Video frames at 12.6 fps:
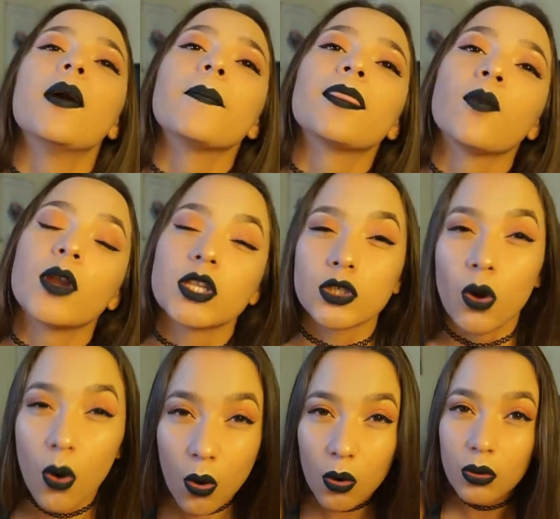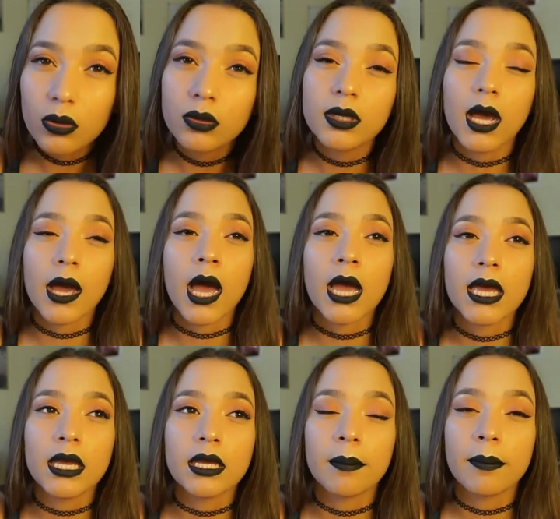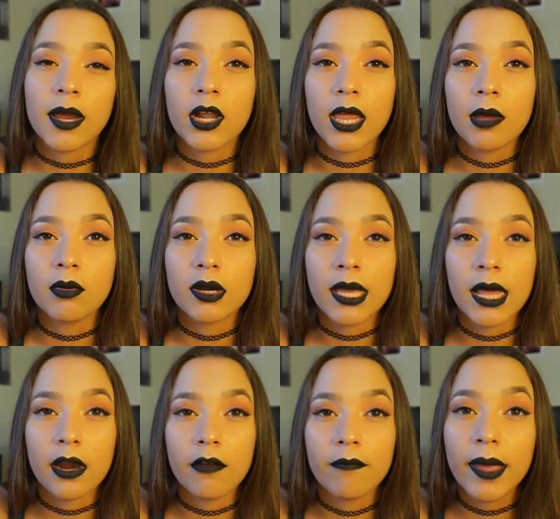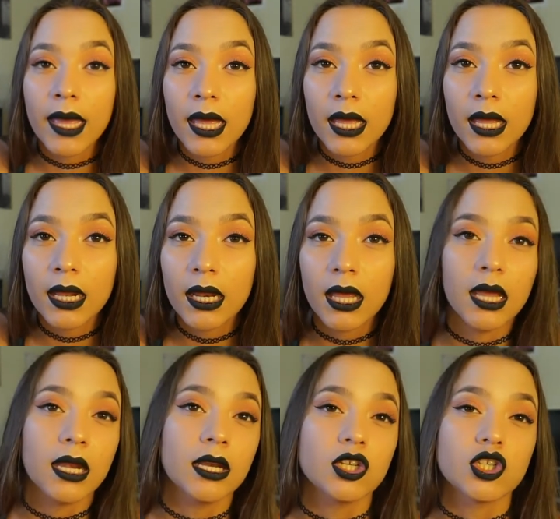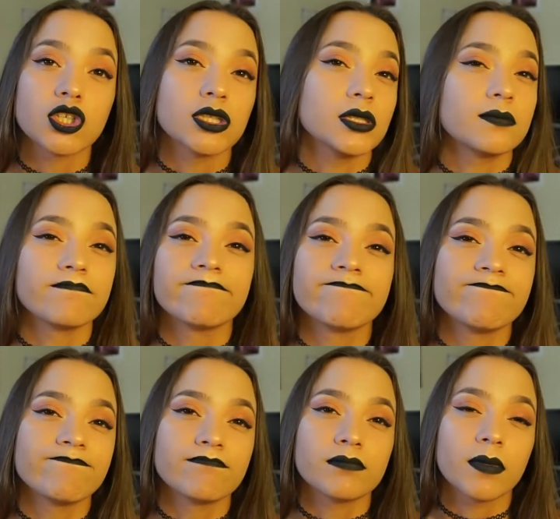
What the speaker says: When it's cold, I am barely able to get out of bed, and it's just